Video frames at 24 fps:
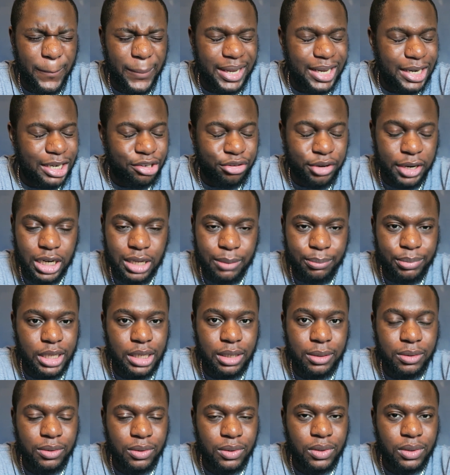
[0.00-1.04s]

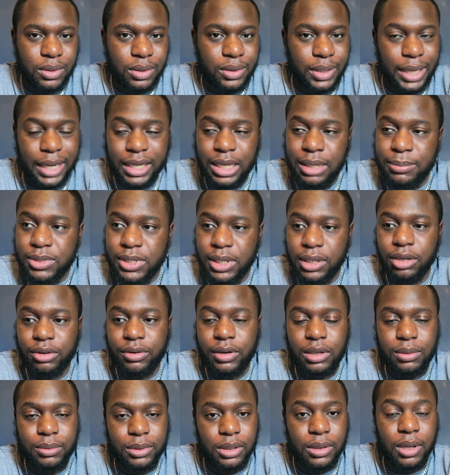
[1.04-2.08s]
incredibly, I keep saying
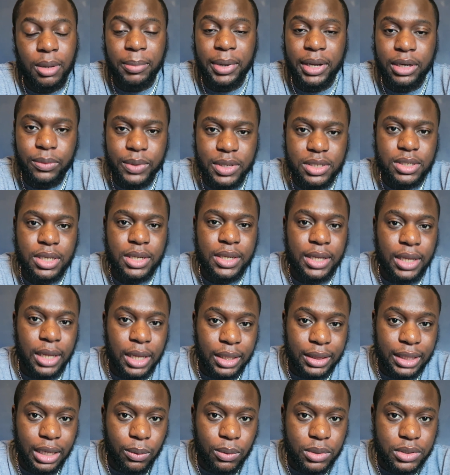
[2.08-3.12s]
incredibly, but anyways,
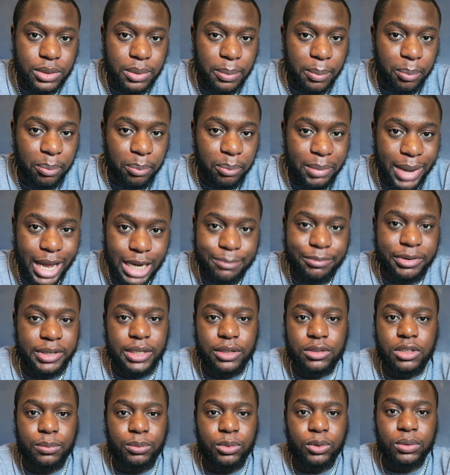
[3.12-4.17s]
that was mad
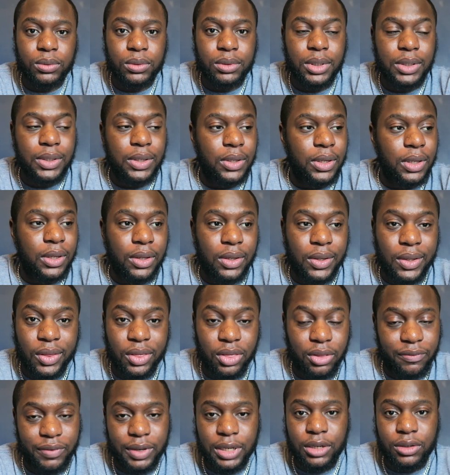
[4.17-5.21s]
predictable,
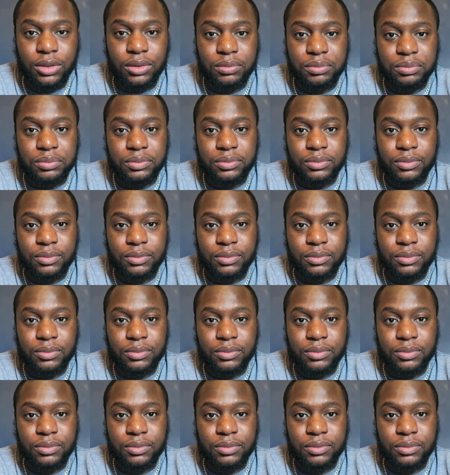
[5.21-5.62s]
the villain.